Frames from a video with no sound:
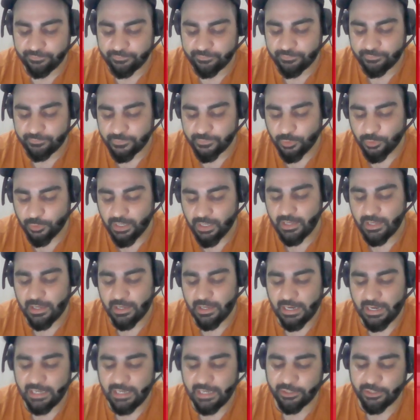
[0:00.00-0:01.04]
Okay,
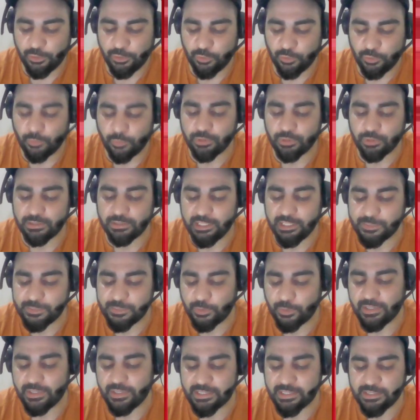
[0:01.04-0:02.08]
I'll include both of these
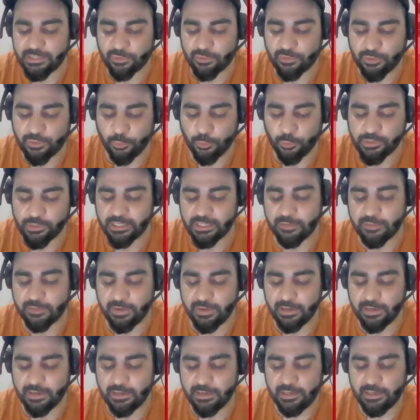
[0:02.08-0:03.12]
points. This is a closed interval,
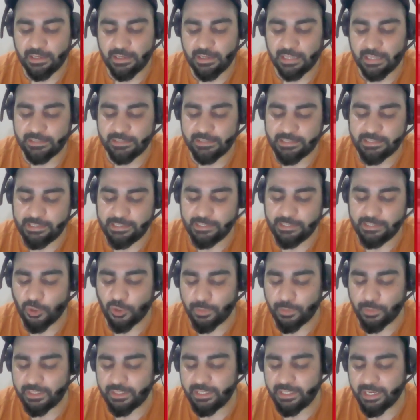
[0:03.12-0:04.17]
and this c comma
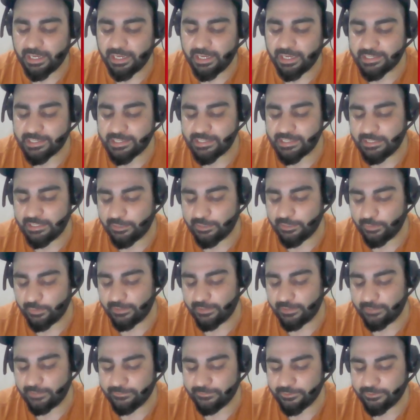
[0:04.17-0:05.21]
d again is an interval.
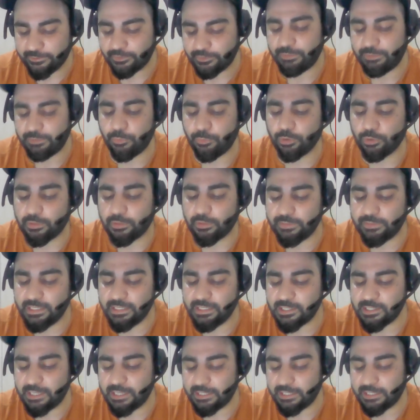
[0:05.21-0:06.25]
So both of these
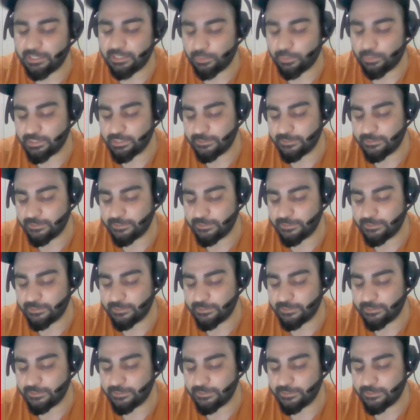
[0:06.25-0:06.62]
are intervals.